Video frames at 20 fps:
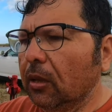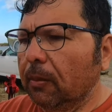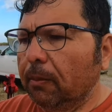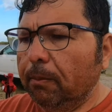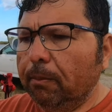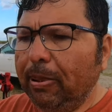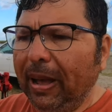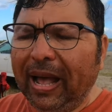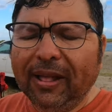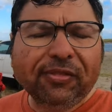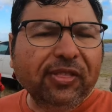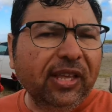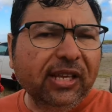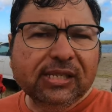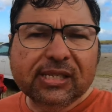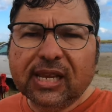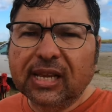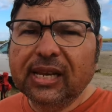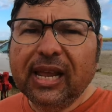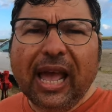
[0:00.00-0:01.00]
bad
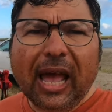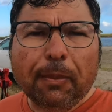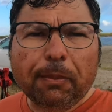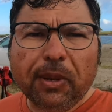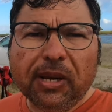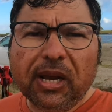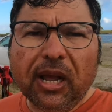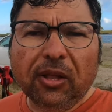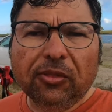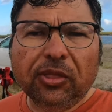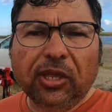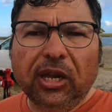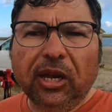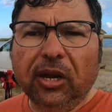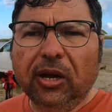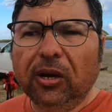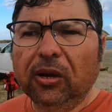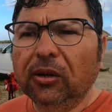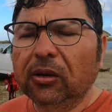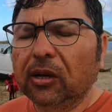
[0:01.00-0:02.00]
things can happen out
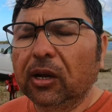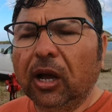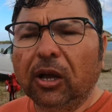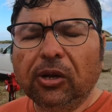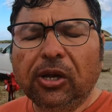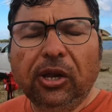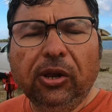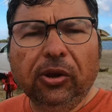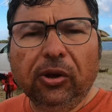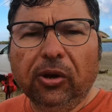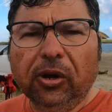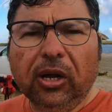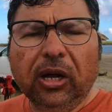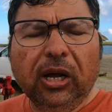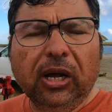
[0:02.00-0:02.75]
here.